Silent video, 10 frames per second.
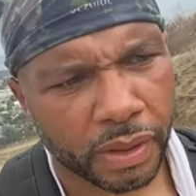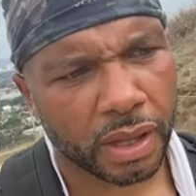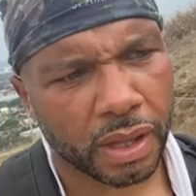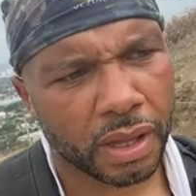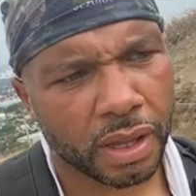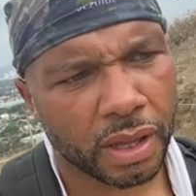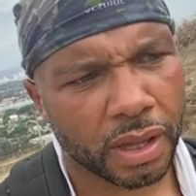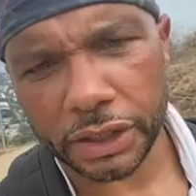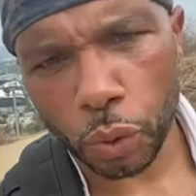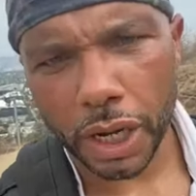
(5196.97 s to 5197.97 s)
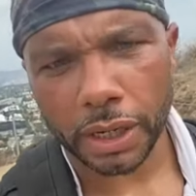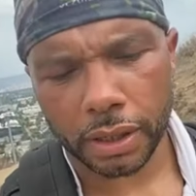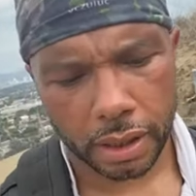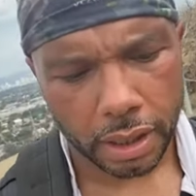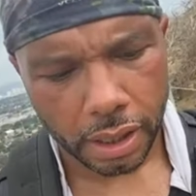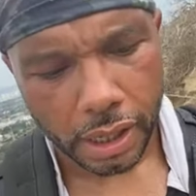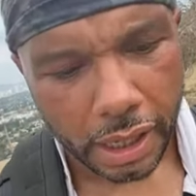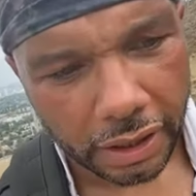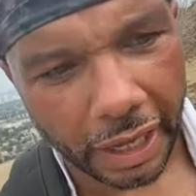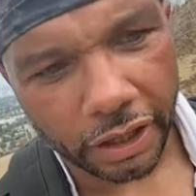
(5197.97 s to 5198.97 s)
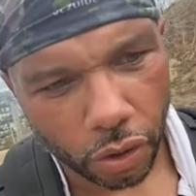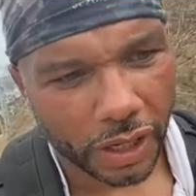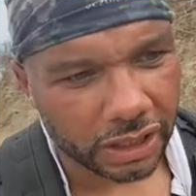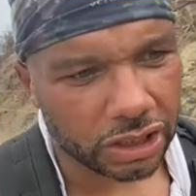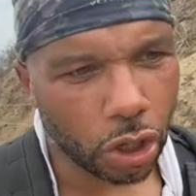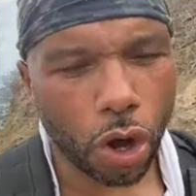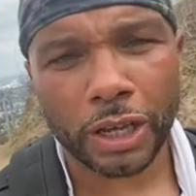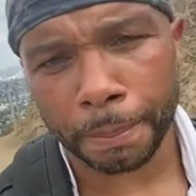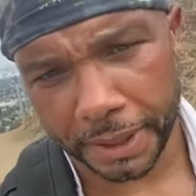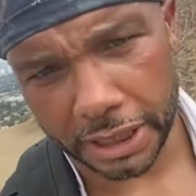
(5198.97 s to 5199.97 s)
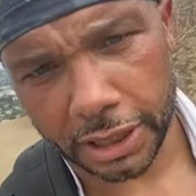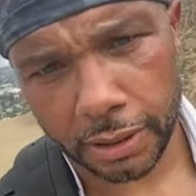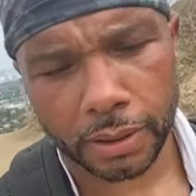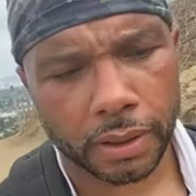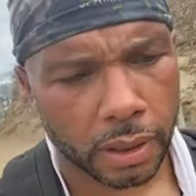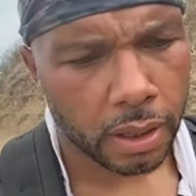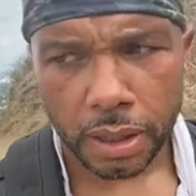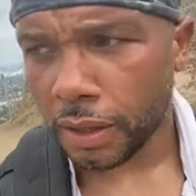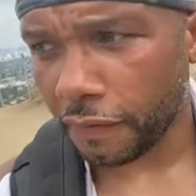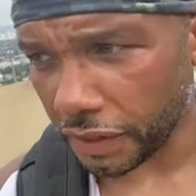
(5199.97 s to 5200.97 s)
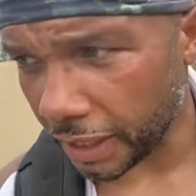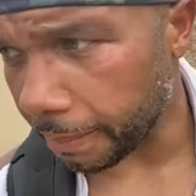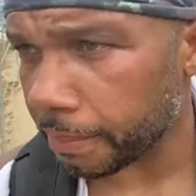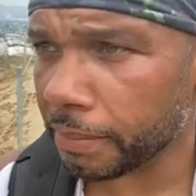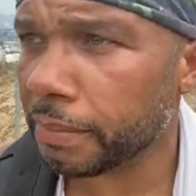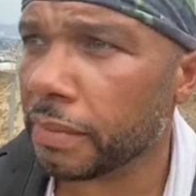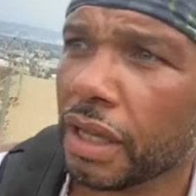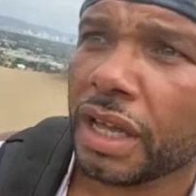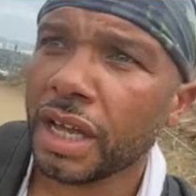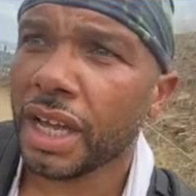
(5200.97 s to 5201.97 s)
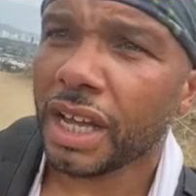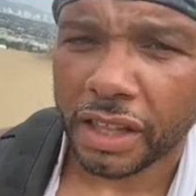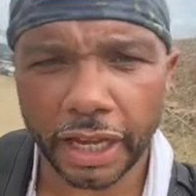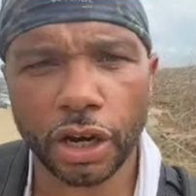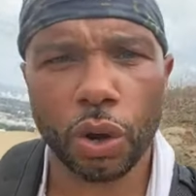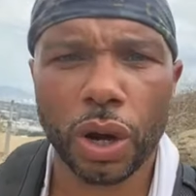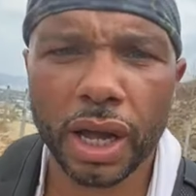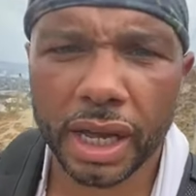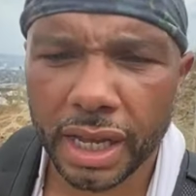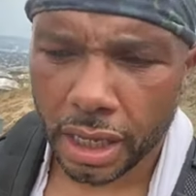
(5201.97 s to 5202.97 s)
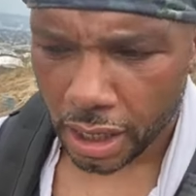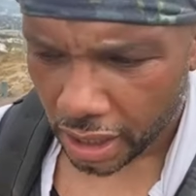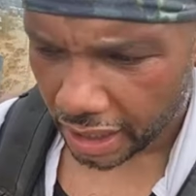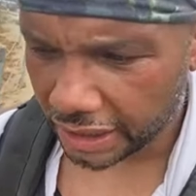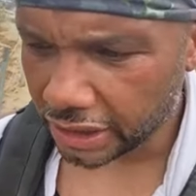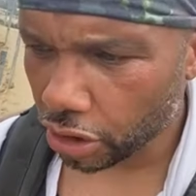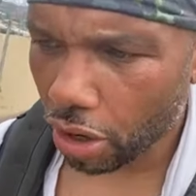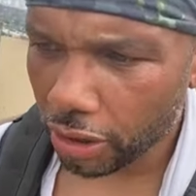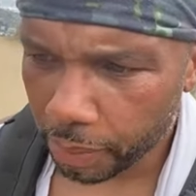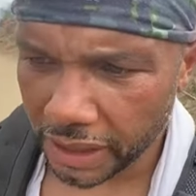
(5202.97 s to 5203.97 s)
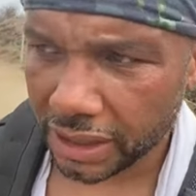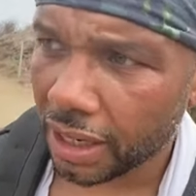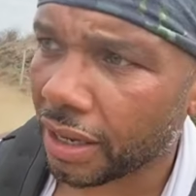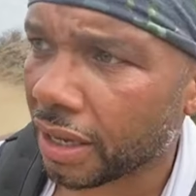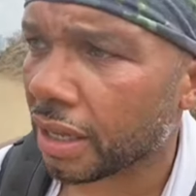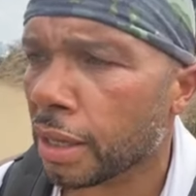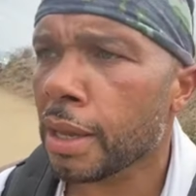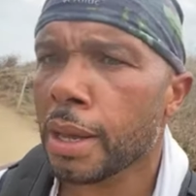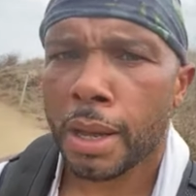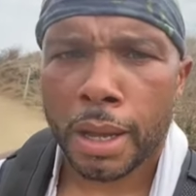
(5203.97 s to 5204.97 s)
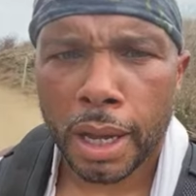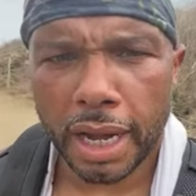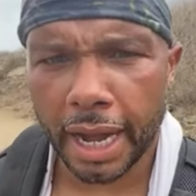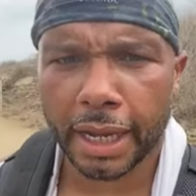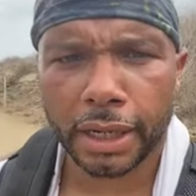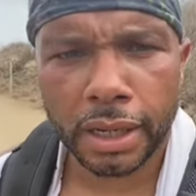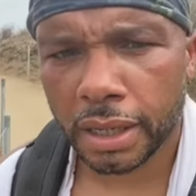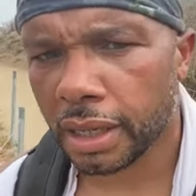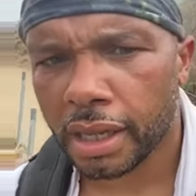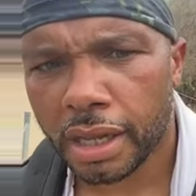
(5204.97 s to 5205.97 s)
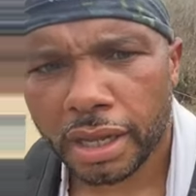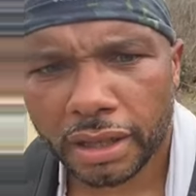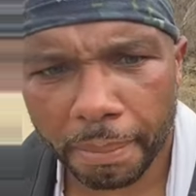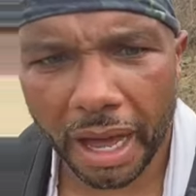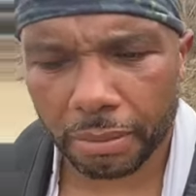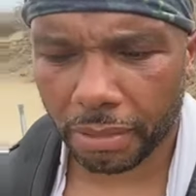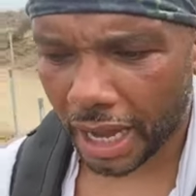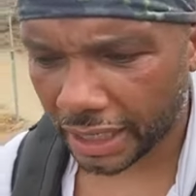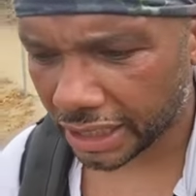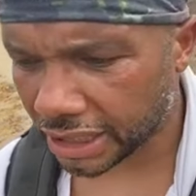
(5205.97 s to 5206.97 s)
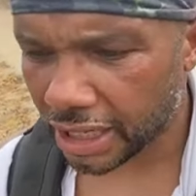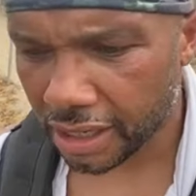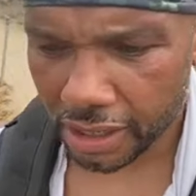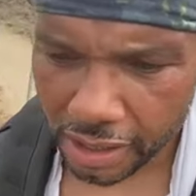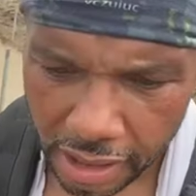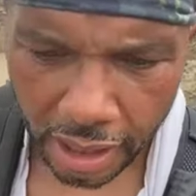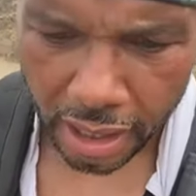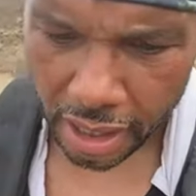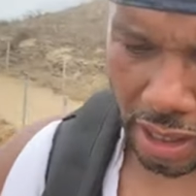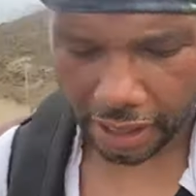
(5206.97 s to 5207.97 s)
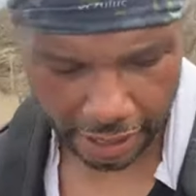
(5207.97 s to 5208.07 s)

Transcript: But guess what? They know he's a talking piece for them. They know he's a talking piece. And the bottom line is, he ain't